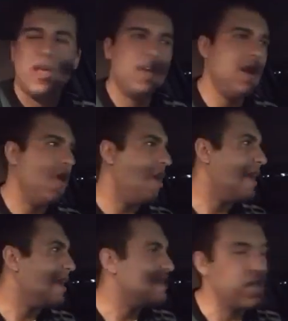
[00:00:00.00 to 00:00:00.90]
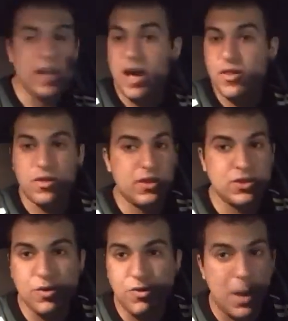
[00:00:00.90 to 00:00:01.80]
You know, like I said, other than the
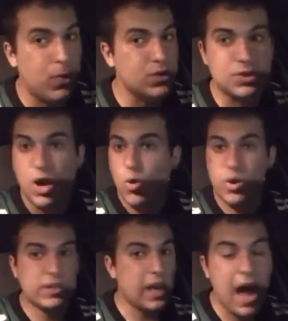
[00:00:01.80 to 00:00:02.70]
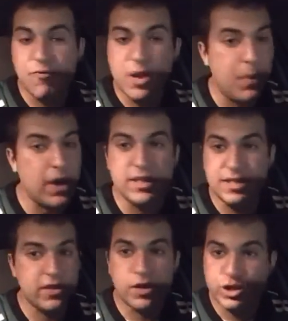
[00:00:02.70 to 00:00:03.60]
2 fumbles, everybody
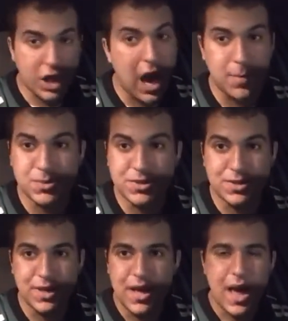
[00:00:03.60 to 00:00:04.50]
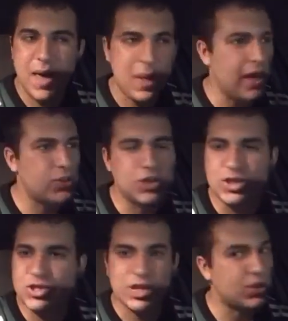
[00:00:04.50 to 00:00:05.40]
did their jobs. And that's
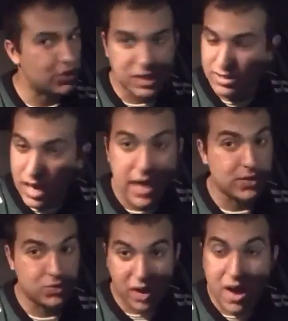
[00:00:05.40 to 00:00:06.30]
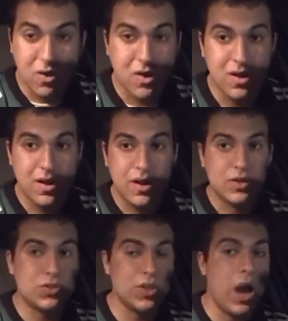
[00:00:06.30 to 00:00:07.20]
it. It's real.
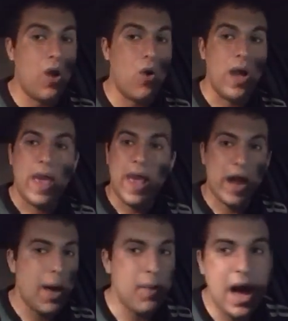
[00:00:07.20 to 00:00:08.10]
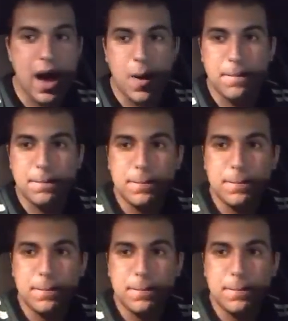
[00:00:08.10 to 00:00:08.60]
So, and I'm out.